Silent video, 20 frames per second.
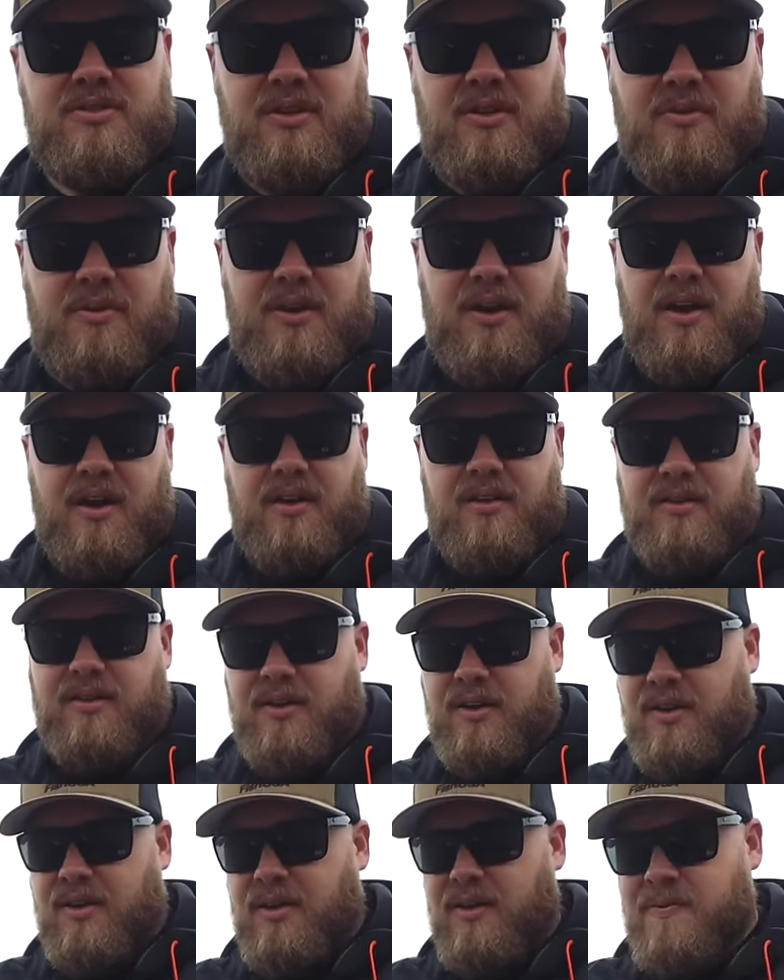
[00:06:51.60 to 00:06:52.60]
going on.
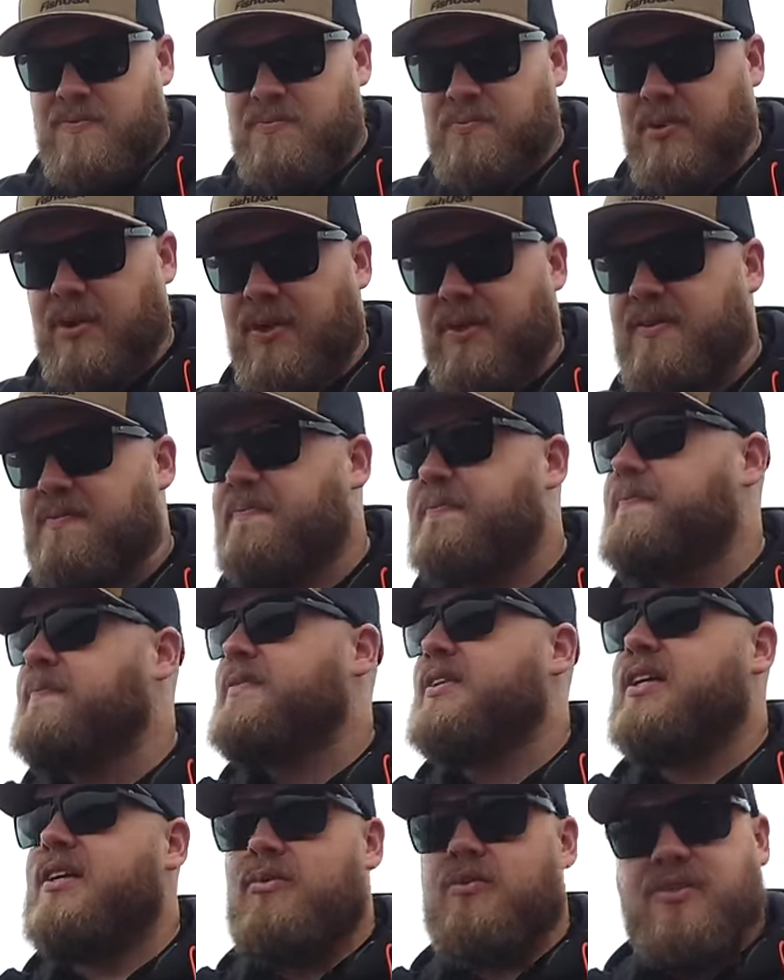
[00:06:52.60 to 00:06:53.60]
But
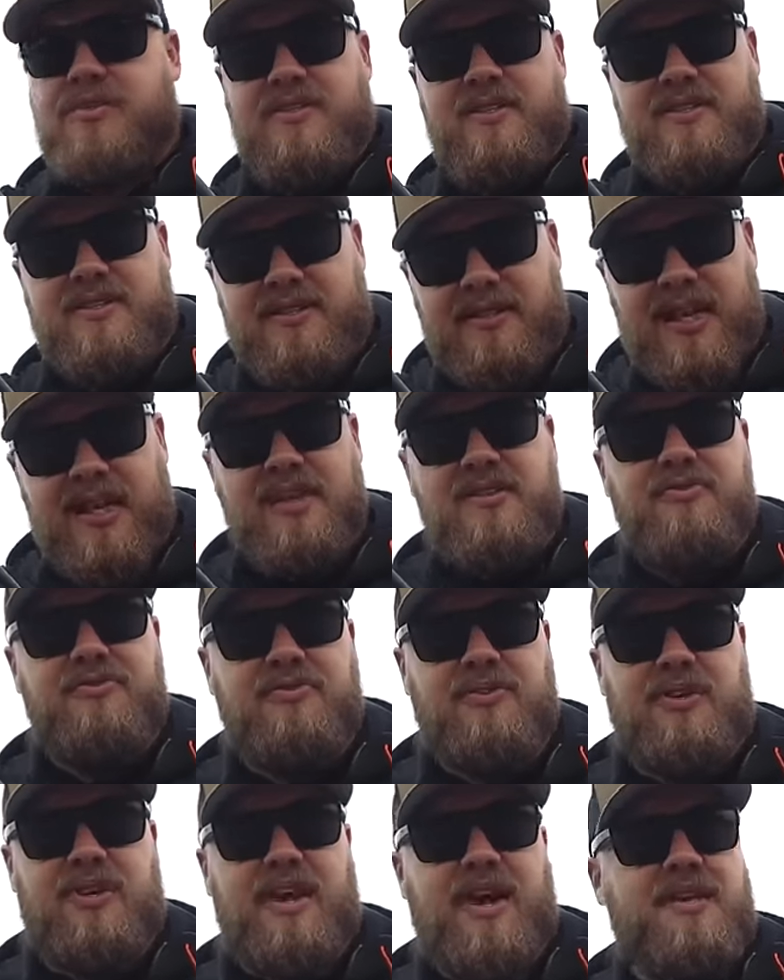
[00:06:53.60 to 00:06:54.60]
with this light
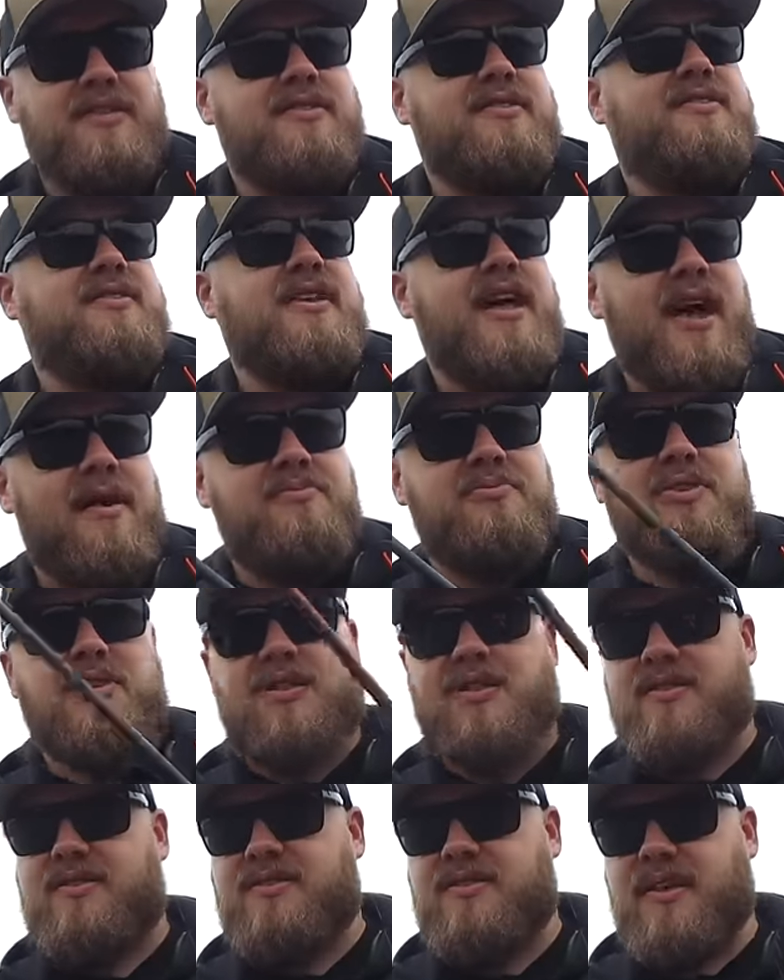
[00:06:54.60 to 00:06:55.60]
finesse snap
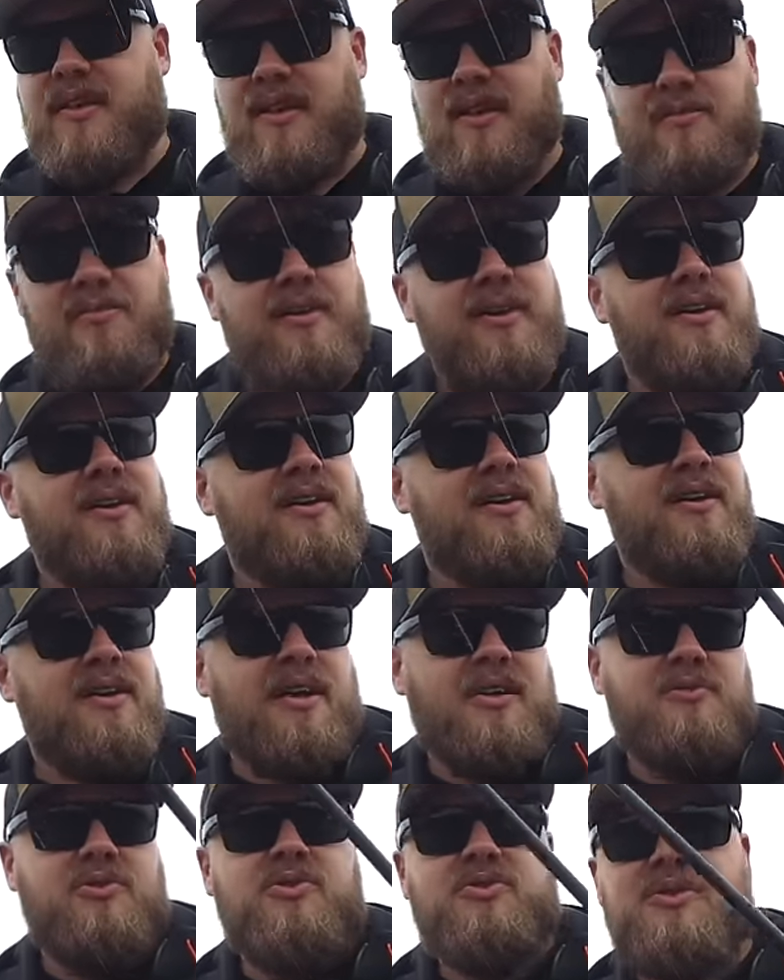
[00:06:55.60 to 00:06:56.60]
jigging setup,
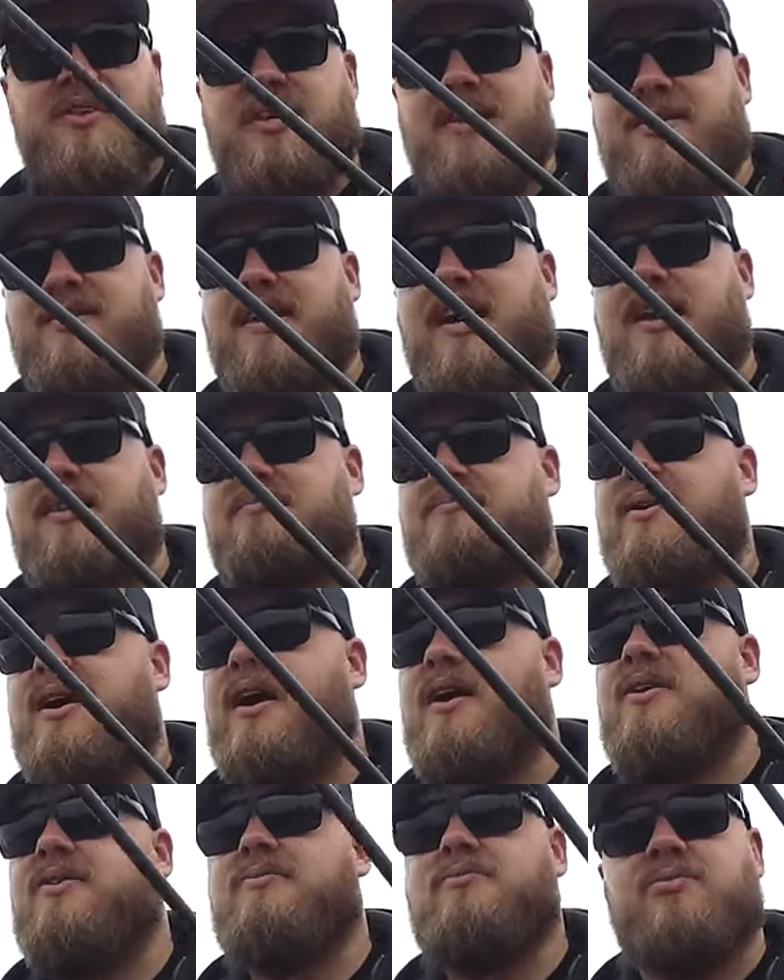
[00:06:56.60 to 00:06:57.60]
I'm using a
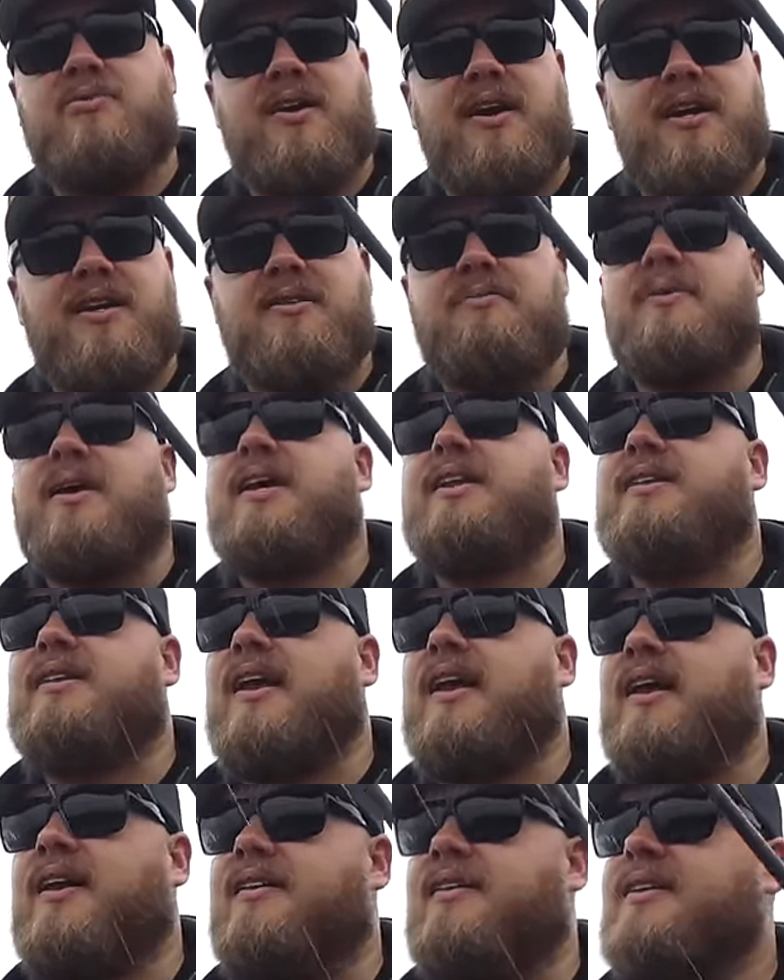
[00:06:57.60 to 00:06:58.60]
10-pound braided
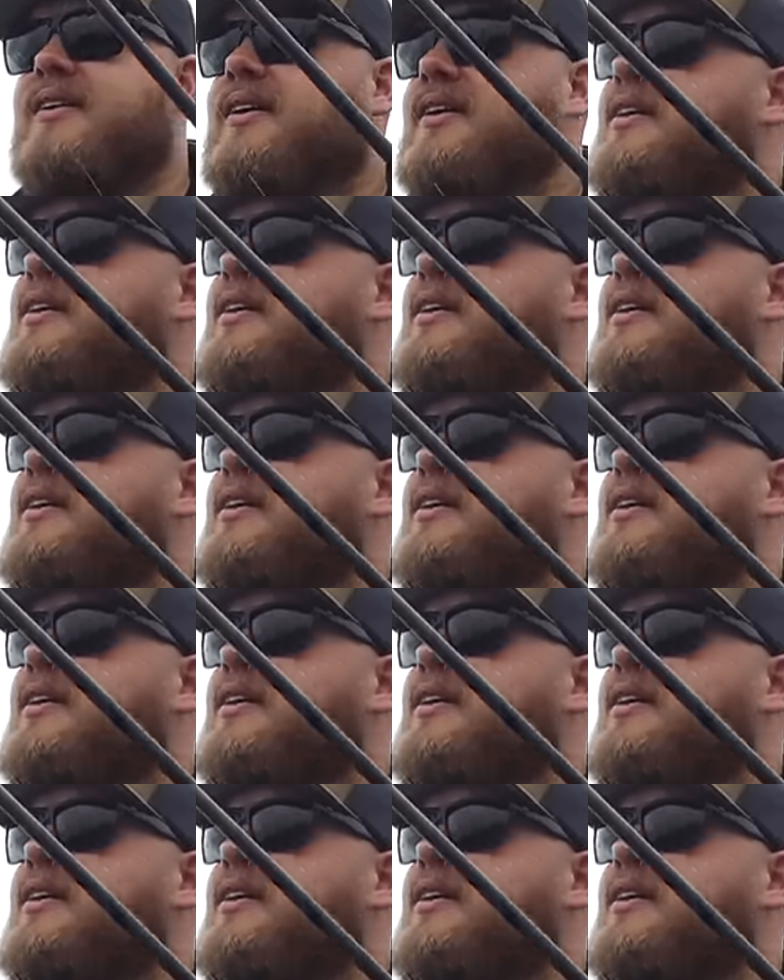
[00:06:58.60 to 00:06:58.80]
mainline,